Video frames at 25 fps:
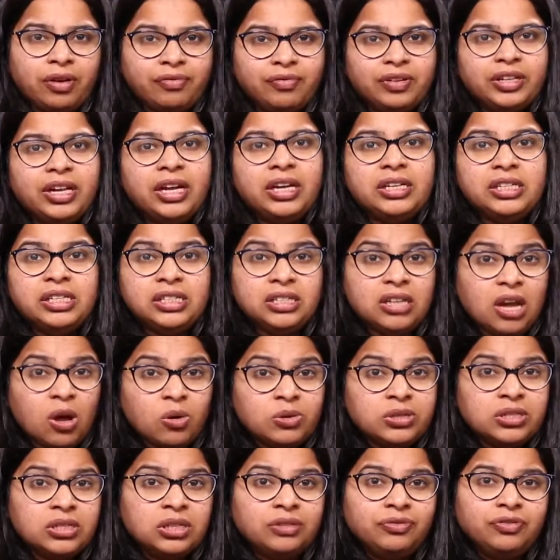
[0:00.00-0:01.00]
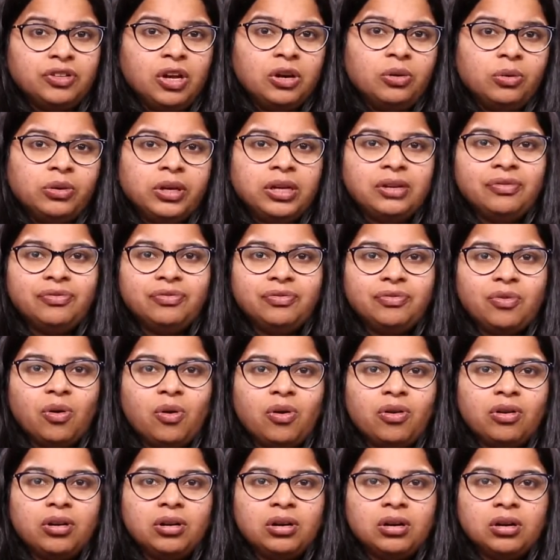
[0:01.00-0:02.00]
roughly 18,000, if you're looking
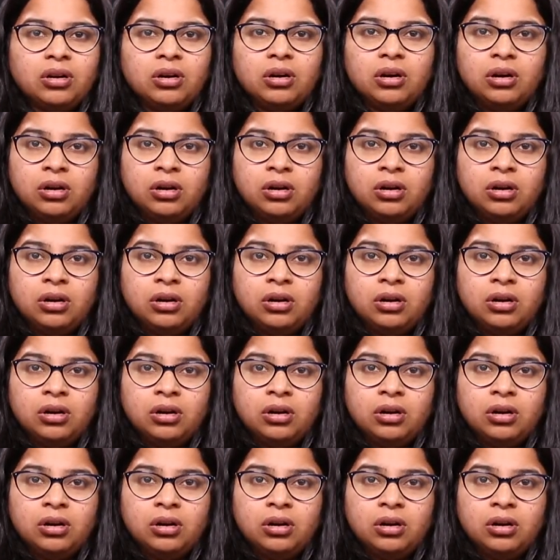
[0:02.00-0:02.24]
for